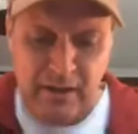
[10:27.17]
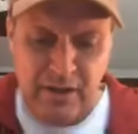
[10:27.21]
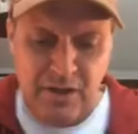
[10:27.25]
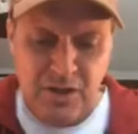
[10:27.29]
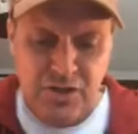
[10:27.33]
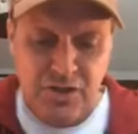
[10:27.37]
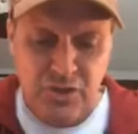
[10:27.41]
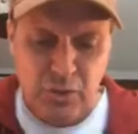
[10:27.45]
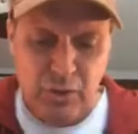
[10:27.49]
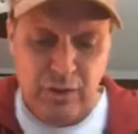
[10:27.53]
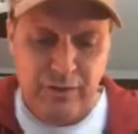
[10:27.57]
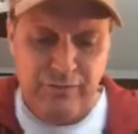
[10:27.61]

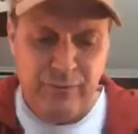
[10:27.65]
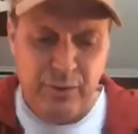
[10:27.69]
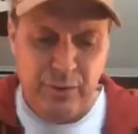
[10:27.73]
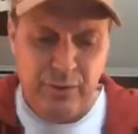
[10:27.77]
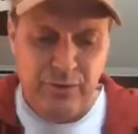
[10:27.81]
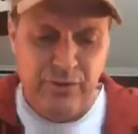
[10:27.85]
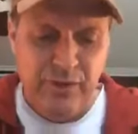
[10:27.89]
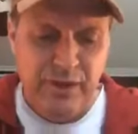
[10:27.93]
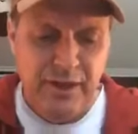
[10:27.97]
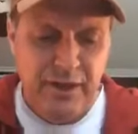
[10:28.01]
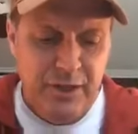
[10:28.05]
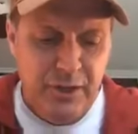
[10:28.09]
So if you
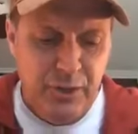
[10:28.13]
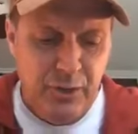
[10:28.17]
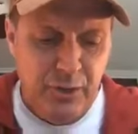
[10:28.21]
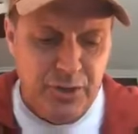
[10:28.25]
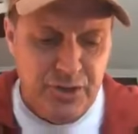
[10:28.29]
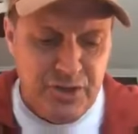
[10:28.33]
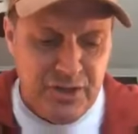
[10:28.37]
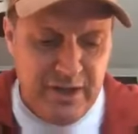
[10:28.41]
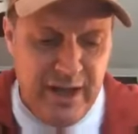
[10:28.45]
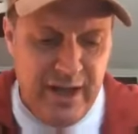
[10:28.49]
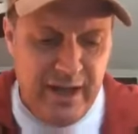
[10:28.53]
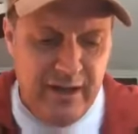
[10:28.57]
think you're
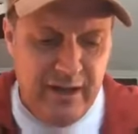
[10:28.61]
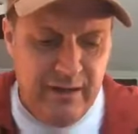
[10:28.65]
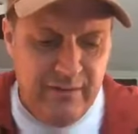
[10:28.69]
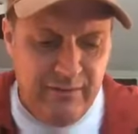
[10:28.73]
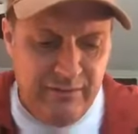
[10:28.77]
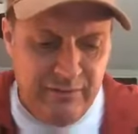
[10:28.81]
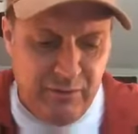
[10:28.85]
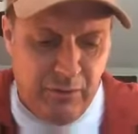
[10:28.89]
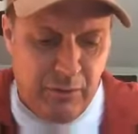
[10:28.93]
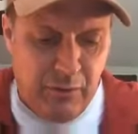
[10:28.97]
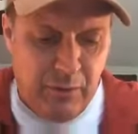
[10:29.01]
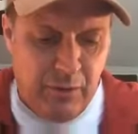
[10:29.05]
standing
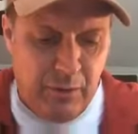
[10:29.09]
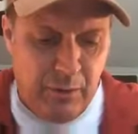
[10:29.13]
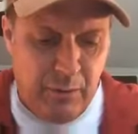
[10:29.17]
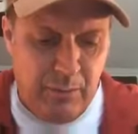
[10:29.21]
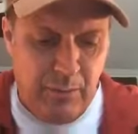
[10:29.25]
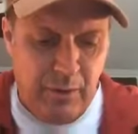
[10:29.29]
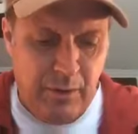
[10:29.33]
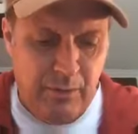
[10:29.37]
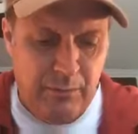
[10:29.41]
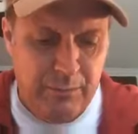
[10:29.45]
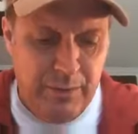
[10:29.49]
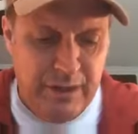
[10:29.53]

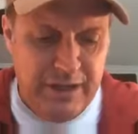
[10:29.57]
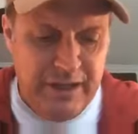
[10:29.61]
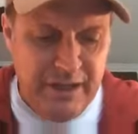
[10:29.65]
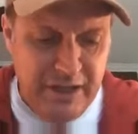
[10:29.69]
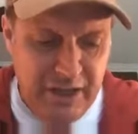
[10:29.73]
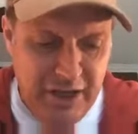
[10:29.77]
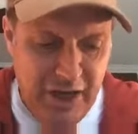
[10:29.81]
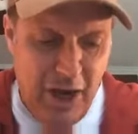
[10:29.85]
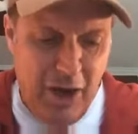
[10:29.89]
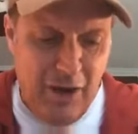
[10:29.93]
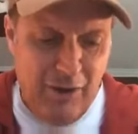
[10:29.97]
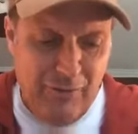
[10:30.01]
firm, be
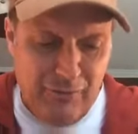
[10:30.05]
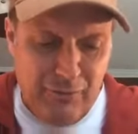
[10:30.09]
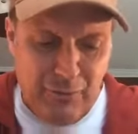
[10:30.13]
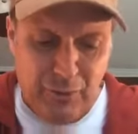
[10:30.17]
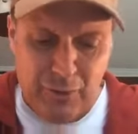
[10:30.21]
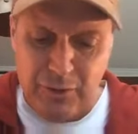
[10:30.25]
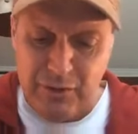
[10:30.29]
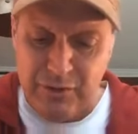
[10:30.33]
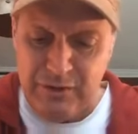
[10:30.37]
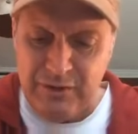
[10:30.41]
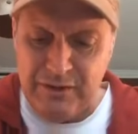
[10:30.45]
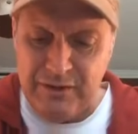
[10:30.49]

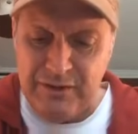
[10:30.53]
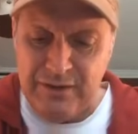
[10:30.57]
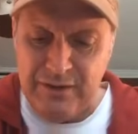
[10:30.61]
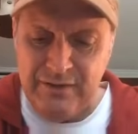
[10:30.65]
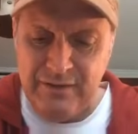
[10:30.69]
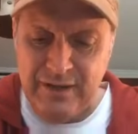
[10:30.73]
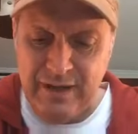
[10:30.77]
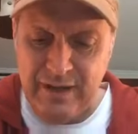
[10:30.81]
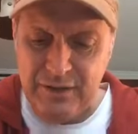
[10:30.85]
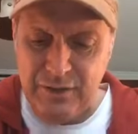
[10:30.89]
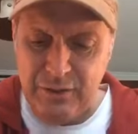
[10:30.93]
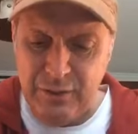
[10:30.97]
careful
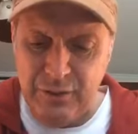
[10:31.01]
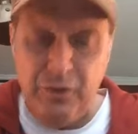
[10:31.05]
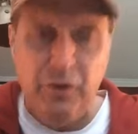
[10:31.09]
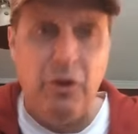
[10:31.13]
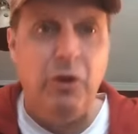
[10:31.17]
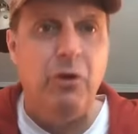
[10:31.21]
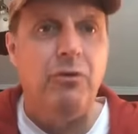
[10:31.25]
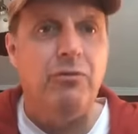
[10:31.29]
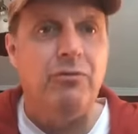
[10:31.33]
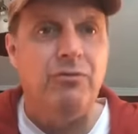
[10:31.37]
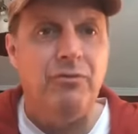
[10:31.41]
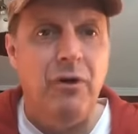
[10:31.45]
that you
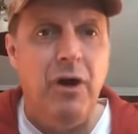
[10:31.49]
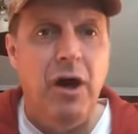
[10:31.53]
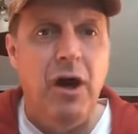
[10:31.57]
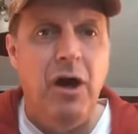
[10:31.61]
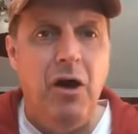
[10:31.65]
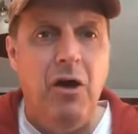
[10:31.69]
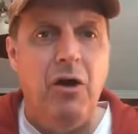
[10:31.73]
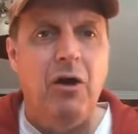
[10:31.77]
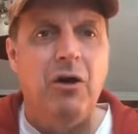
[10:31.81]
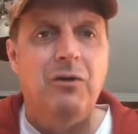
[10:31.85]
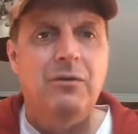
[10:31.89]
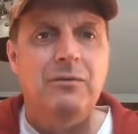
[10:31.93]
don't
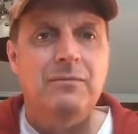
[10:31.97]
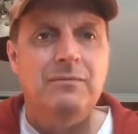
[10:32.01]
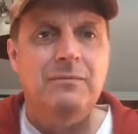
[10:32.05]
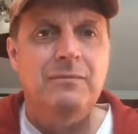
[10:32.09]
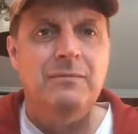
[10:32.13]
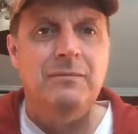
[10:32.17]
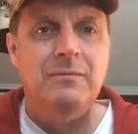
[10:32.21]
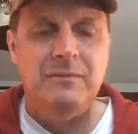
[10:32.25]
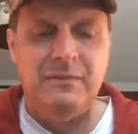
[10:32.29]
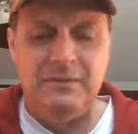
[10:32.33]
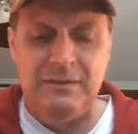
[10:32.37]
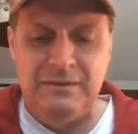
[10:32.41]
fall.
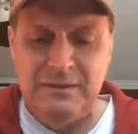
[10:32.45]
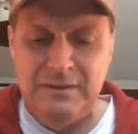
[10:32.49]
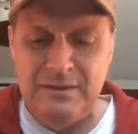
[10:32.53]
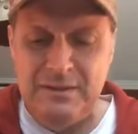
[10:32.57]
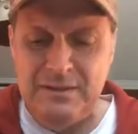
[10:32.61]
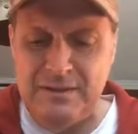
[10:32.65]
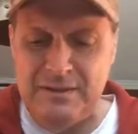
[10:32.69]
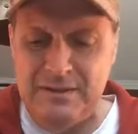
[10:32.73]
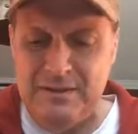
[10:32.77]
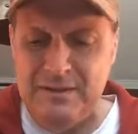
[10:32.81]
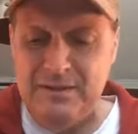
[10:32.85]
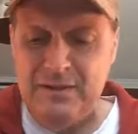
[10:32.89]

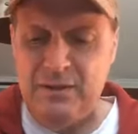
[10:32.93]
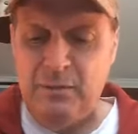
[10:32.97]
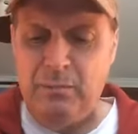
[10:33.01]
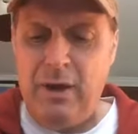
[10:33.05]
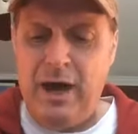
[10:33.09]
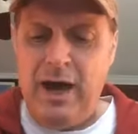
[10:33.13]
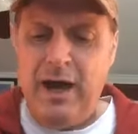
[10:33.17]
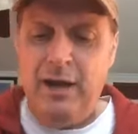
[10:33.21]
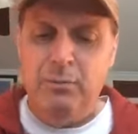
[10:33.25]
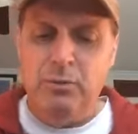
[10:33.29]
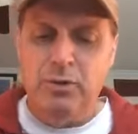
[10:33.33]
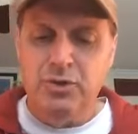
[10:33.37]
The
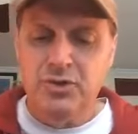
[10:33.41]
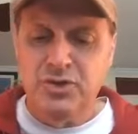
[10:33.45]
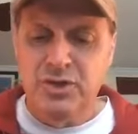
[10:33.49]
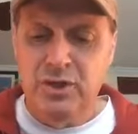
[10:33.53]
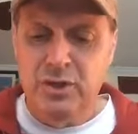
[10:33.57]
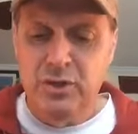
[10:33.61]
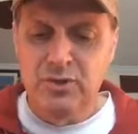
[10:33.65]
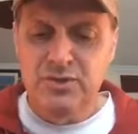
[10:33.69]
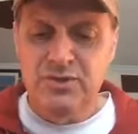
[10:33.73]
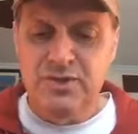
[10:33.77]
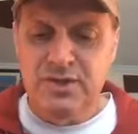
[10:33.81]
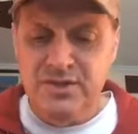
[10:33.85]
Bible
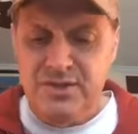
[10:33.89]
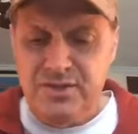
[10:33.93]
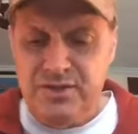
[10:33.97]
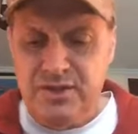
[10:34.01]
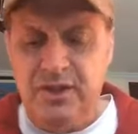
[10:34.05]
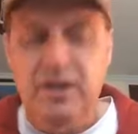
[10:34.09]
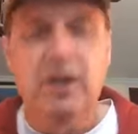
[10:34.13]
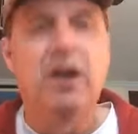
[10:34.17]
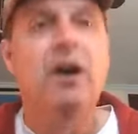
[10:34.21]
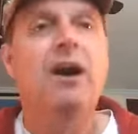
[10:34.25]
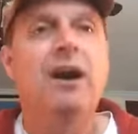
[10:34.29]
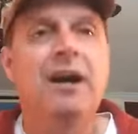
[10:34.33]
shows us the
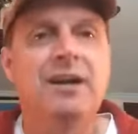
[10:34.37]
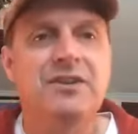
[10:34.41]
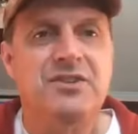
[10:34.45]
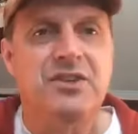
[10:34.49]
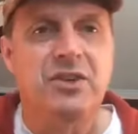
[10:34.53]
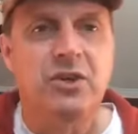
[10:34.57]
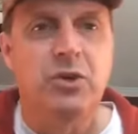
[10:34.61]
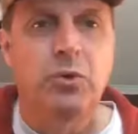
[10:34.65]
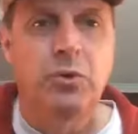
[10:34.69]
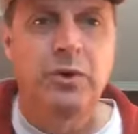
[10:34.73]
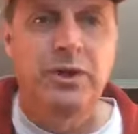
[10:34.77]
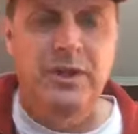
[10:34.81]

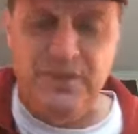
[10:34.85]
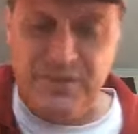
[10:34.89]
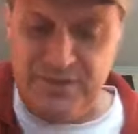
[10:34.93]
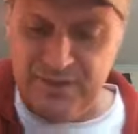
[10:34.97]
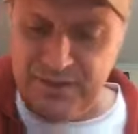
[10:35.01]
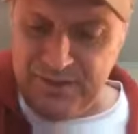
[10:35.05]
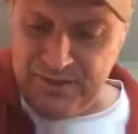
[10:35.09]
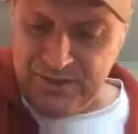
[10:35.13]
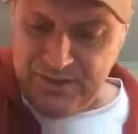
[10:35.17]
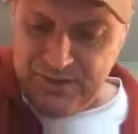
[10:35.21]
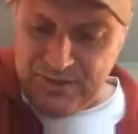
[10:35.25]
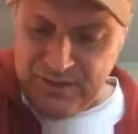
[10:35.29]

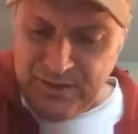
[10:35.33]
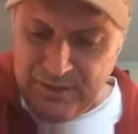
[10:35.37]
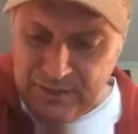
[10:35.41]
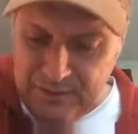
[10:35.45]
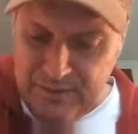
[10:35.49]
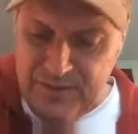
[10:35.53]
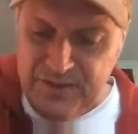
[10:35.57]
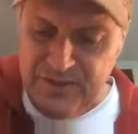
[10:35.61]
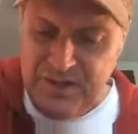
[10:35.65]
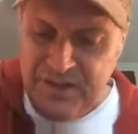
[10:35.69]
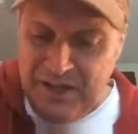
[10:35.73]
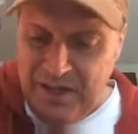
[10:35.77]
consequences of
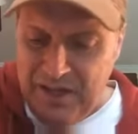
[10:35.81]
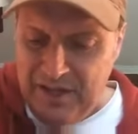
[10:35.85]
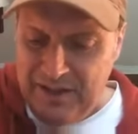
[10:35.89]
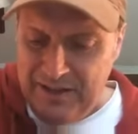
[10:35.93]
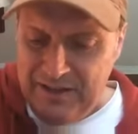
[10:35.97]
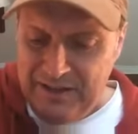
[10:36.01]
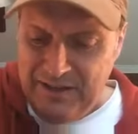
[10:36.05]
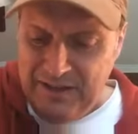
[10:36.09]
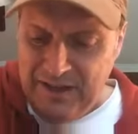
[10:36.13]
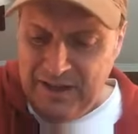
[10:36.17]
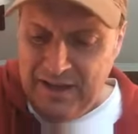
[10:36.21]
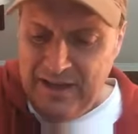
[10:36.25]

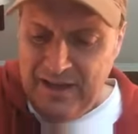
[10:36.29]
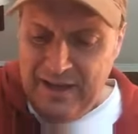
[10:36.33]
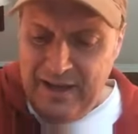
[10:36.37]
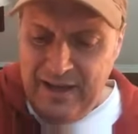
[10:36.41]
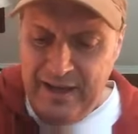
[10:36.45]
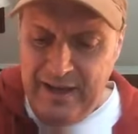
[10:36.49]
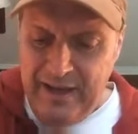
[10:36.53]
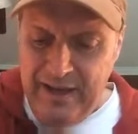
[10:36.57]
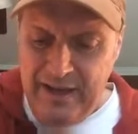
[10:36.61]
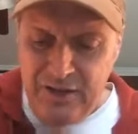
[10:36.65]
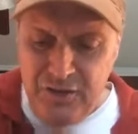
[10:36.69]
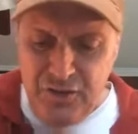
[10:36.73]
sin
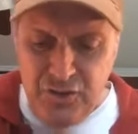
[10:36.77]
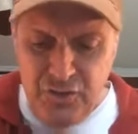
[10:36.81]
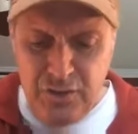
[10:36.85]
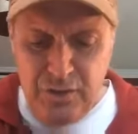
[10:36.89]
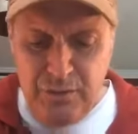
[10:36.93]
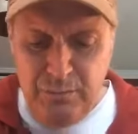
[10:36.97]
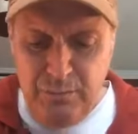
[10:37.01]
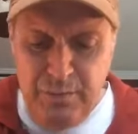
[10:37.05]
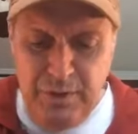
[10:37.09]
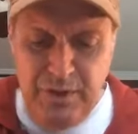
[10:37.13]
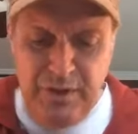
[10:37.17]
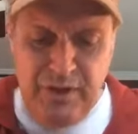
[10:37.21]
and
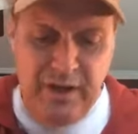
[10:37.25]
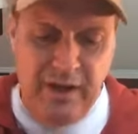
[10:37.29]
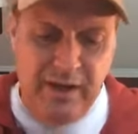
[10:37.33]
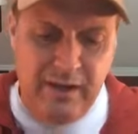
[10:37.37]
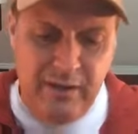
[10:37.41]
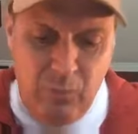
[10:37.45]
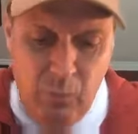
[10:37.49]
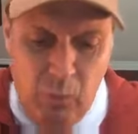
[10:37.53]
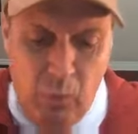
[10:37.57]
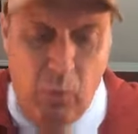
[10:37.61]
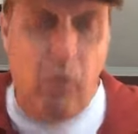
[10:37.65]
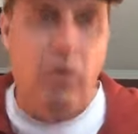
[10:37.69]
should be a
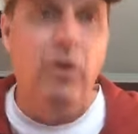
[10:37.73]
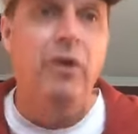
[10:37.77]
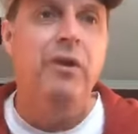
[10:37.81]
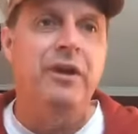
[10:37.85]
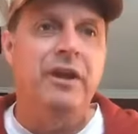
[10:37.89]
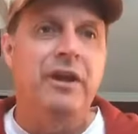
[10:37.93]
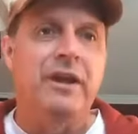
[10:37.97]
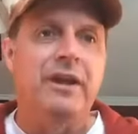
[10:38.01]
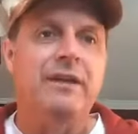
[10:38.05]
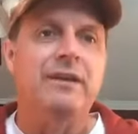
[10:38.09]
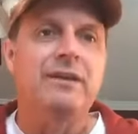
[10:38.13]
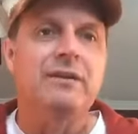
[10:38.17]

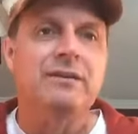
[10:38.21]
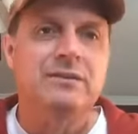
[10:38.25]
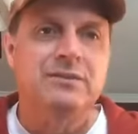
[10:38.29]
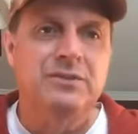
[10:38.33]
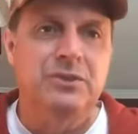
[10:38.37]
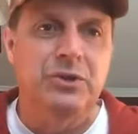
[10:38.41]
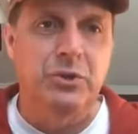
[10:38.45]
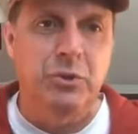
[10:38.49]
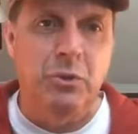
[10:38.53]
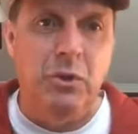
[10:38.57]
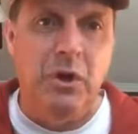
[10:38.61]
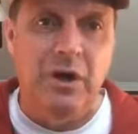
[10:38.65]
warning
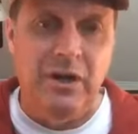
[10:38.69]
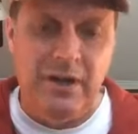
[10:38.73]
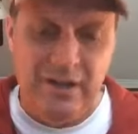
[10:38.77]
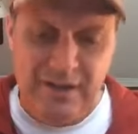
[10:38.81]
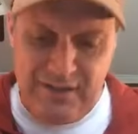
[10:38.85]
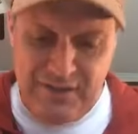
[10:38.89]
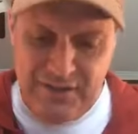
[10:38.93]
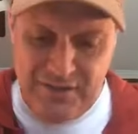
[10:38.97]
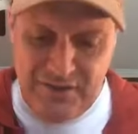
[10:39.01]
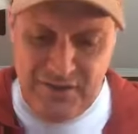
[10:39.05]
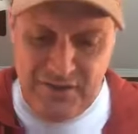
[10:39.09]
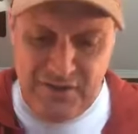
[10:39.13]
to
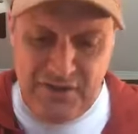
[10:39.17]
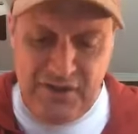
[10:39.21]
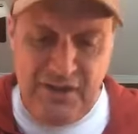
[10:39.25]
us.